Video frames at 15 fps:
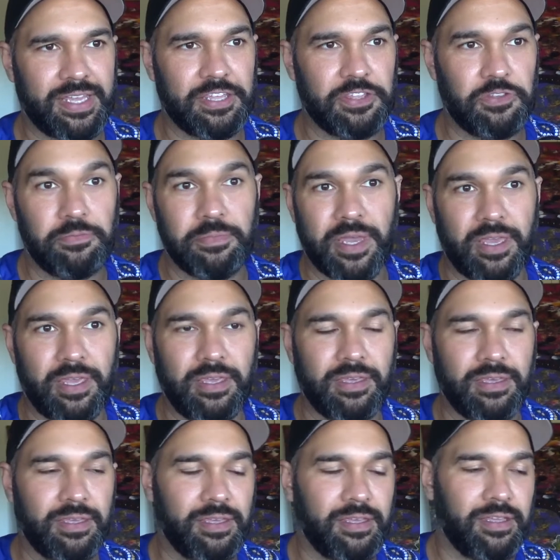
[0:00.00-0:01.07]
you may
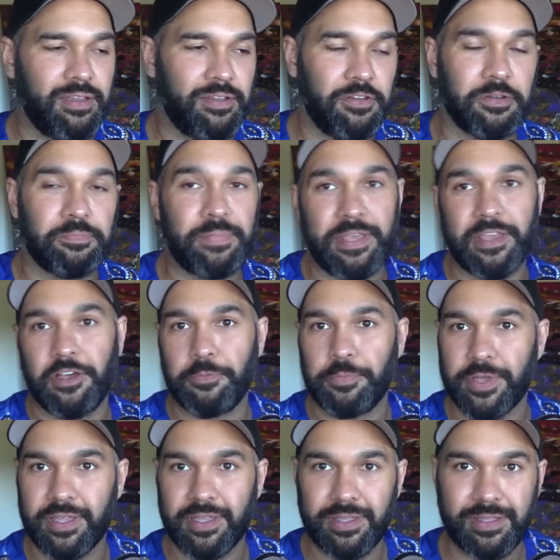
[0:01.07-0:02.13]
not be helping.